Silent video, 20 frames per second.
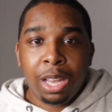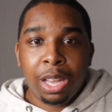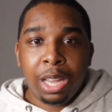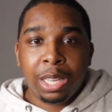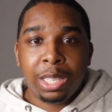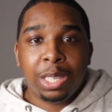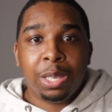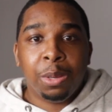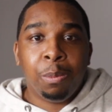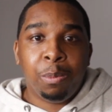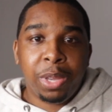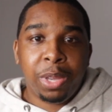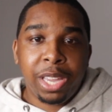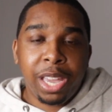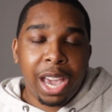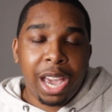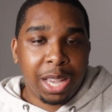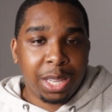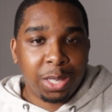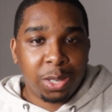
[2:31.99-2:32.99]
to be
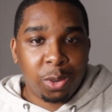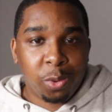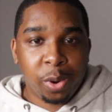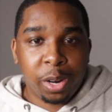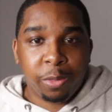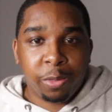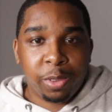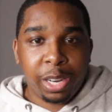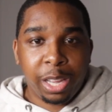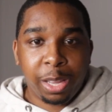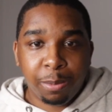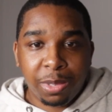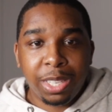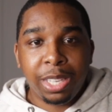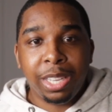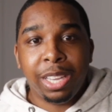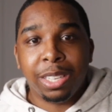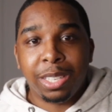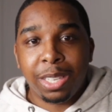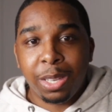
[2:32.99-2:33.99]
as great of an MC
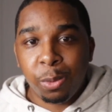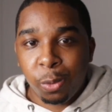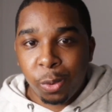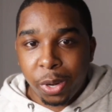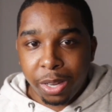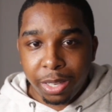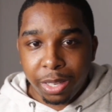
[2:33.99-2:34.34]
as he was.